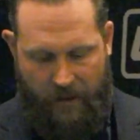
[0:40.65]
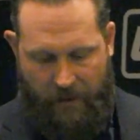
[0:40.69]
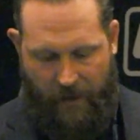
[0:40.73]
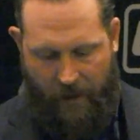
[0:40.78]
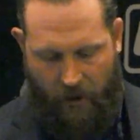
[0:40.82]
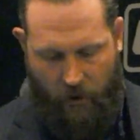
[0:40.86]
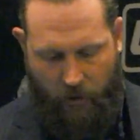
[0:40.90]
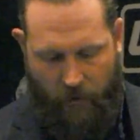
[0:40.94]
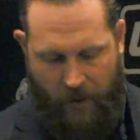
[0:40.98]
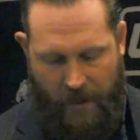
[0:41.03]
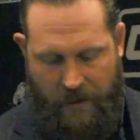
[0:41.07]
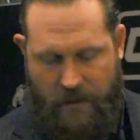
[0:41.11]

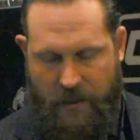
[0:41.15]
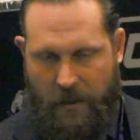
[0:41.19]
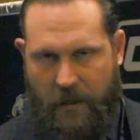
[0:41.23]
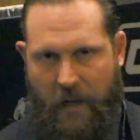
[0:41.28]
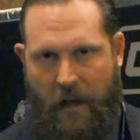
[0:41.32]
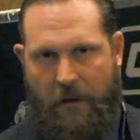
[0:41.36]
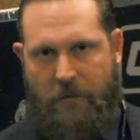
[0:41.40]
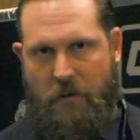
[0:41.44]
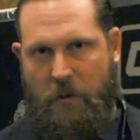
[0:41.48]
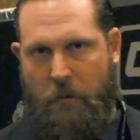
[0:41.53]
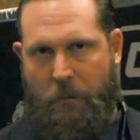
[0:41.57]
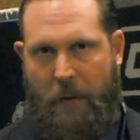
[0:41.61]
That creates
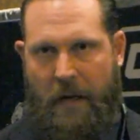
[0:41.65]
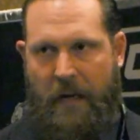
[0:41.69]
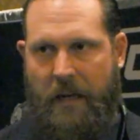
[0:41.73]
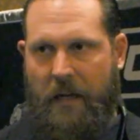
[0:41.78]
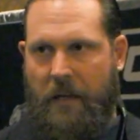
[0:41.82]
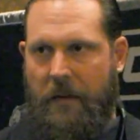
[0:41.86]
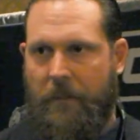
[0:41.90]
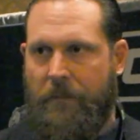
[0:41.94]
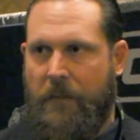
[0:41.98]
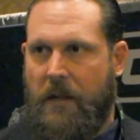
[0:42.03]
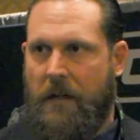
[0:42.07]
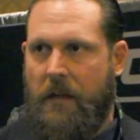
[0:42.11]
enough
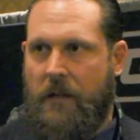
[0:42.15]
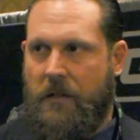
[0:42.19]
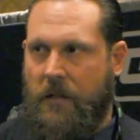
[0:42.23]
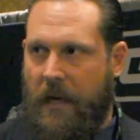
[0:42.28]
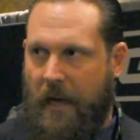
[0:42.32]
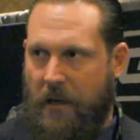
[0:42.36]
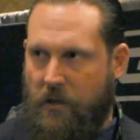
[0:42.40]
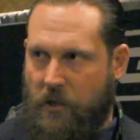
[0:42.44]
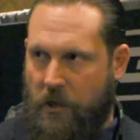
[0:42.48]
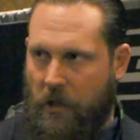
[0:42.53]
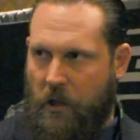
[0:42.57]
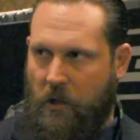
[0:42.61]
speed to
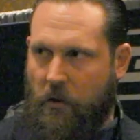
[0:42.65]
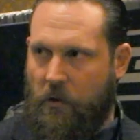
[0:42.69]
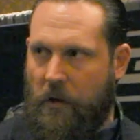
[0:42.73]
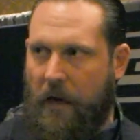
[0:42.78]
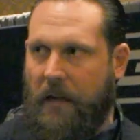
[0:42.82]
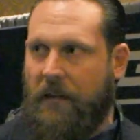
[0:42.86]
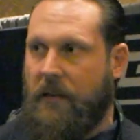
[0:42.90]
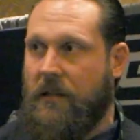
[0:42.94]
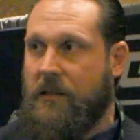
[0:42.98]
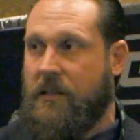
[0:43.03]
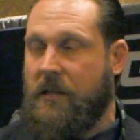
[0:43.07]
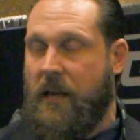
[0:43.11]
actually
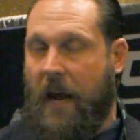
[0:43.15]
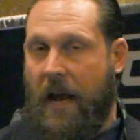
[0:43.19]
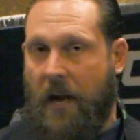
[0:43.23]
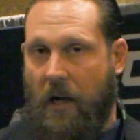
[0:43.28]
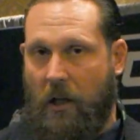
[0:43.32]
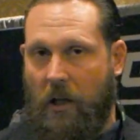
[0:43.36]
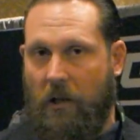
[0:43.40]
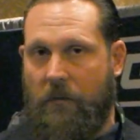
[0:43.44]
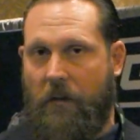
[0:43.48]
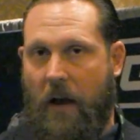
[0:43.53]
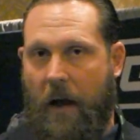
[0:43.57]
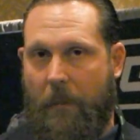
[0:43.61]
create the
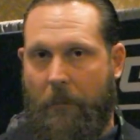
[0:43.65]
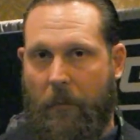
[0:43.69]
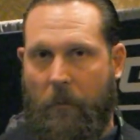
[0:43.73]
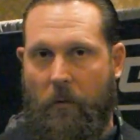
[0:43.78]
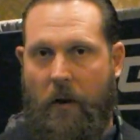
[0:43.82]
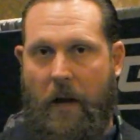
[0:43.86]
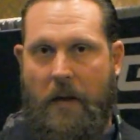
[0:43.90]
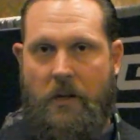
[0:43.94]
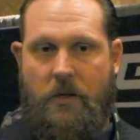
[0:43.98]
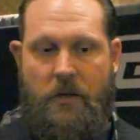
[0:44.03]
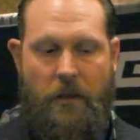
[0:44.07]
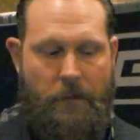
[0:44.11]
cycle of
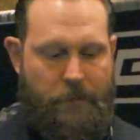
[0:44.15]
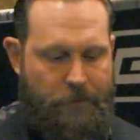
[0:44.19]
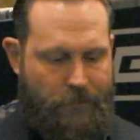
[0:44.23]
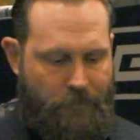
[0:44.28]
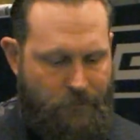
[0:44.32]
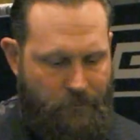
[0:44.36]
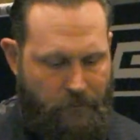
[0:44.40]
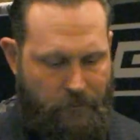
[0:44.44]
operation.